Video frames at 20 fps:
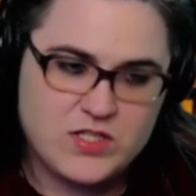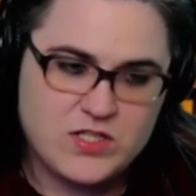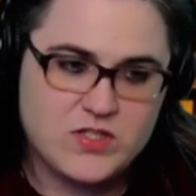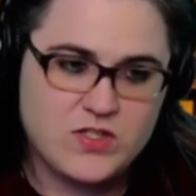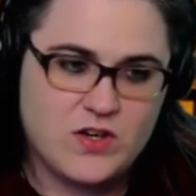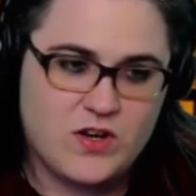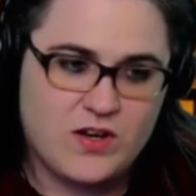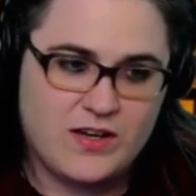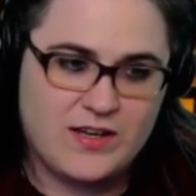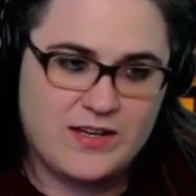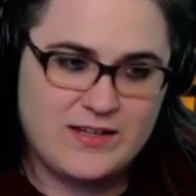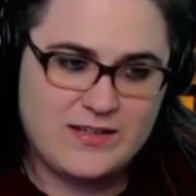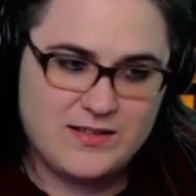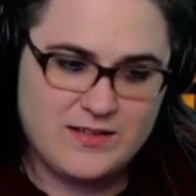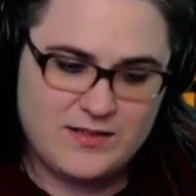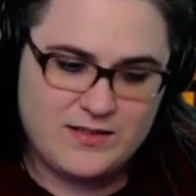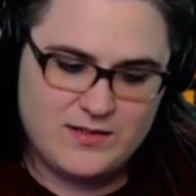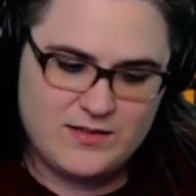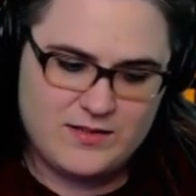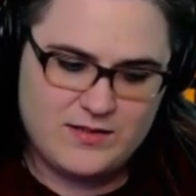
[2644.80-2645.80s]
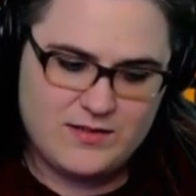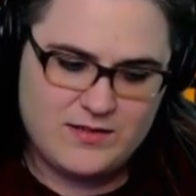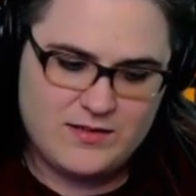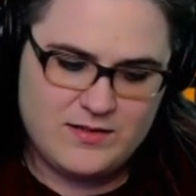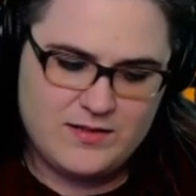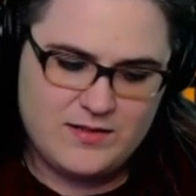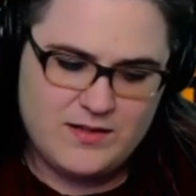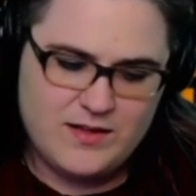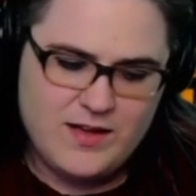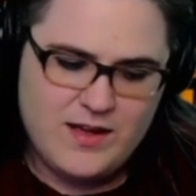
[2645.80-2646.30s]
saw it.
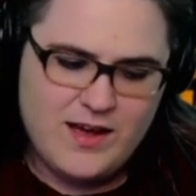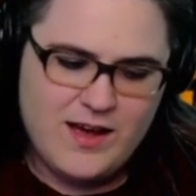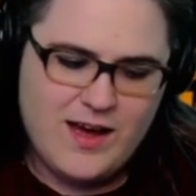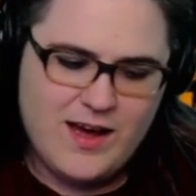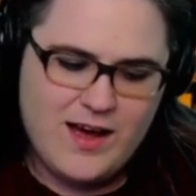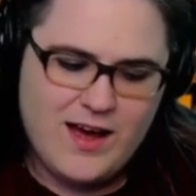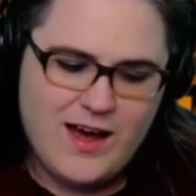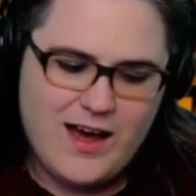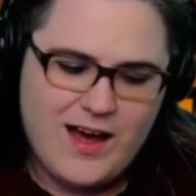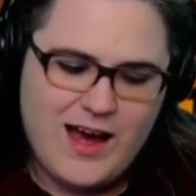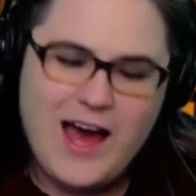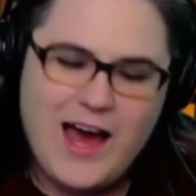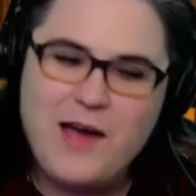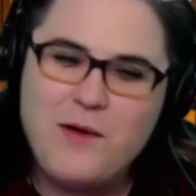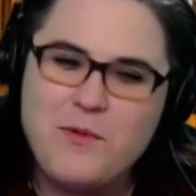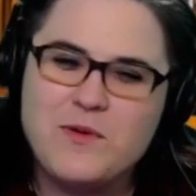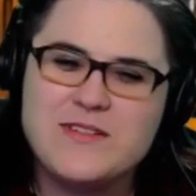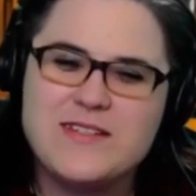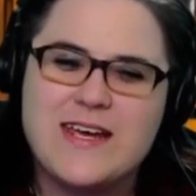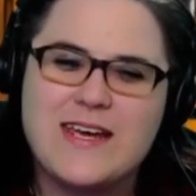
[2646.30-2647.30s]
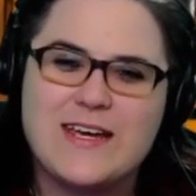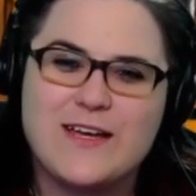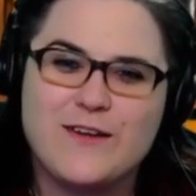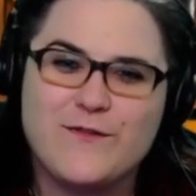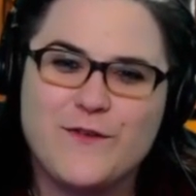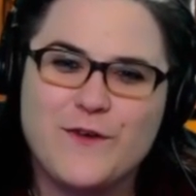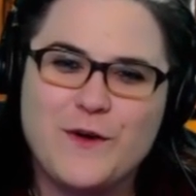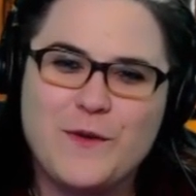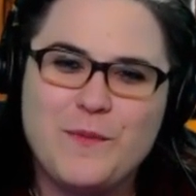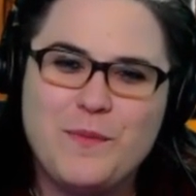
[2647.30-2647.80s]
"I will take it
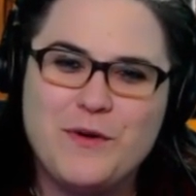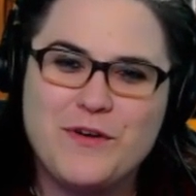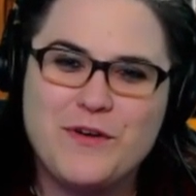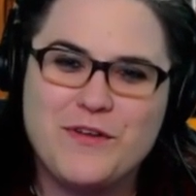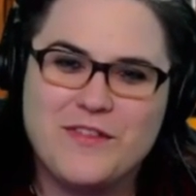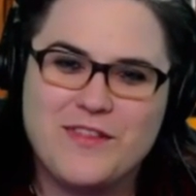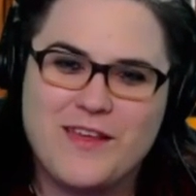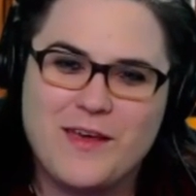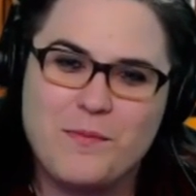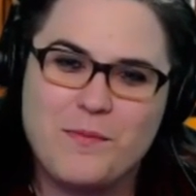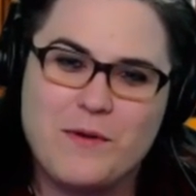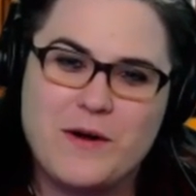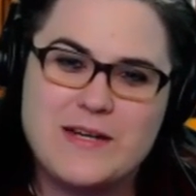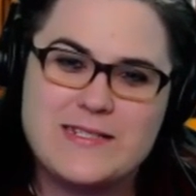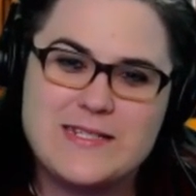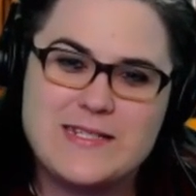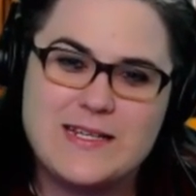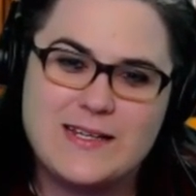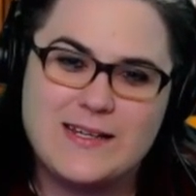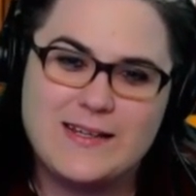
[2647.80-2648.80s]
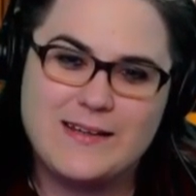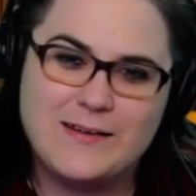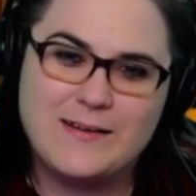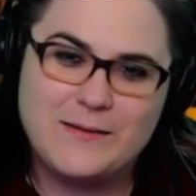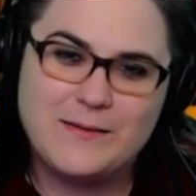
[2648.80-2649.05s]
for a birthday present."